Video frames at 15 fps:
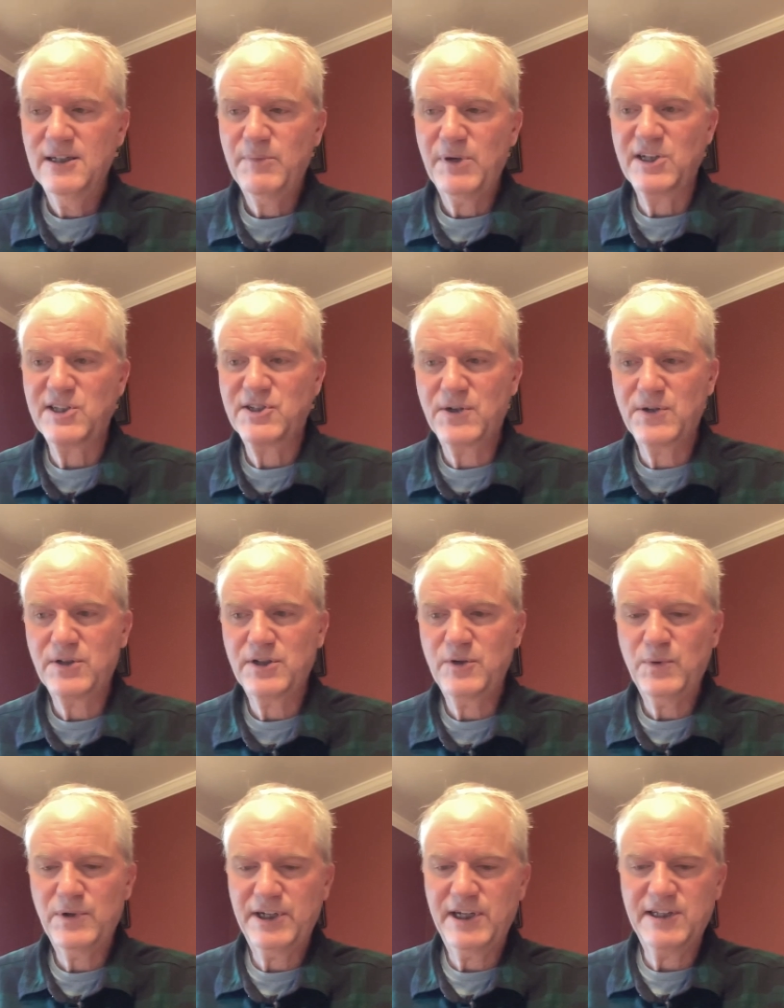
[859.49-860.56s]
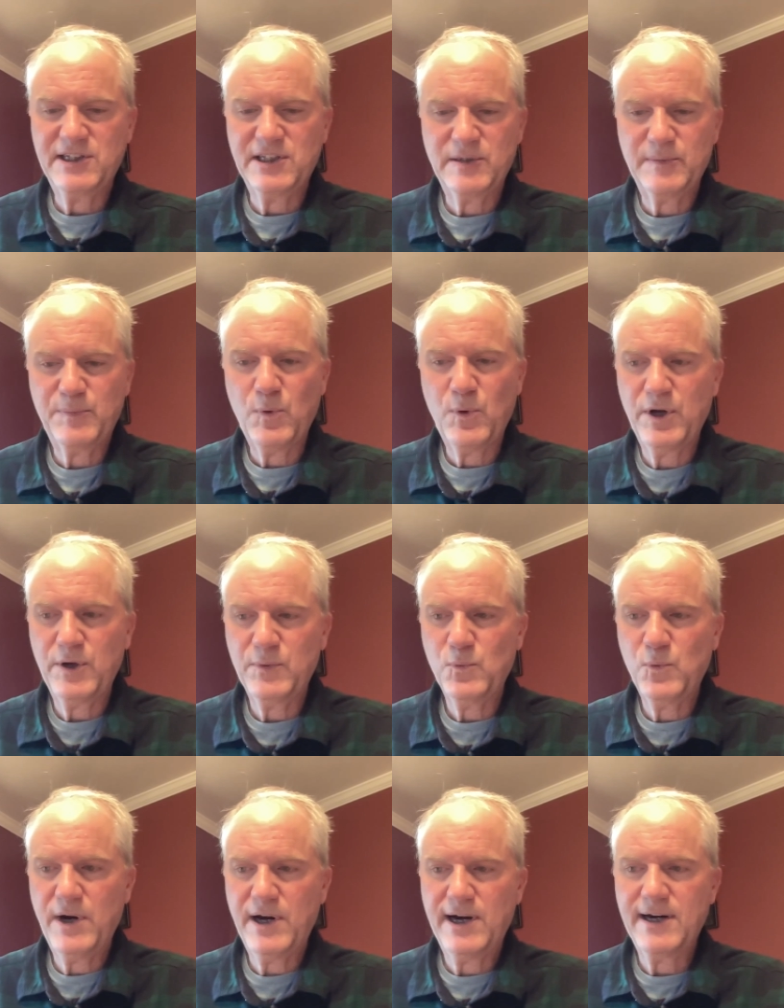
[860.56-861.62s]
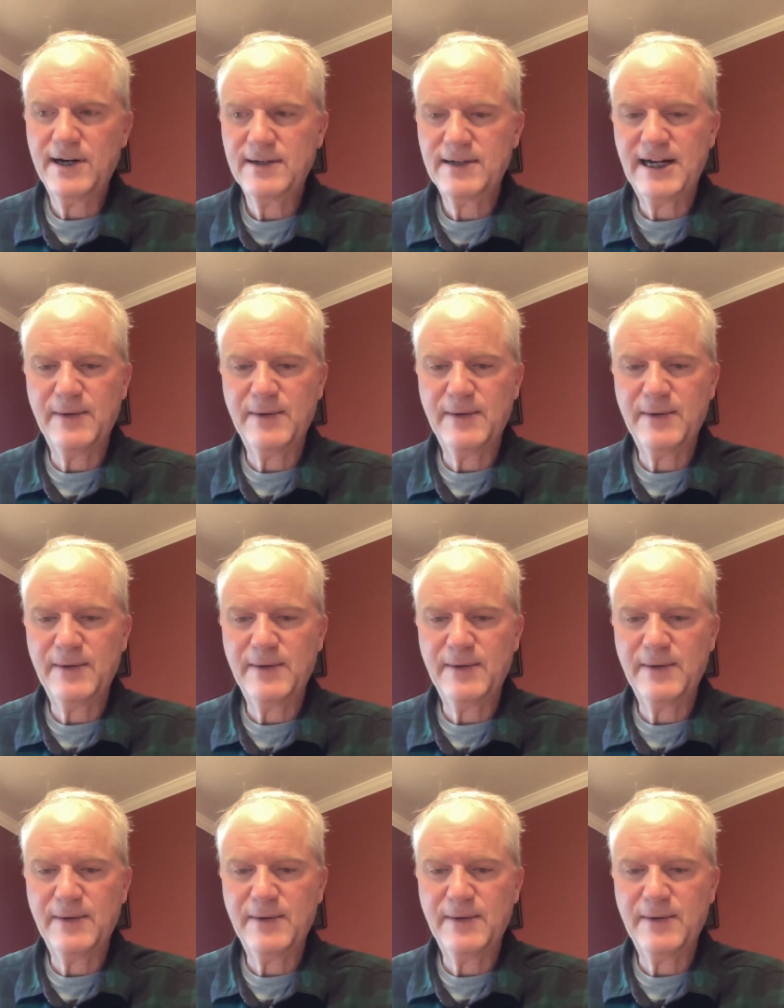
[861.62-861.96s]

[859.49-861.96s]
but it certainly wouldn't get to the point where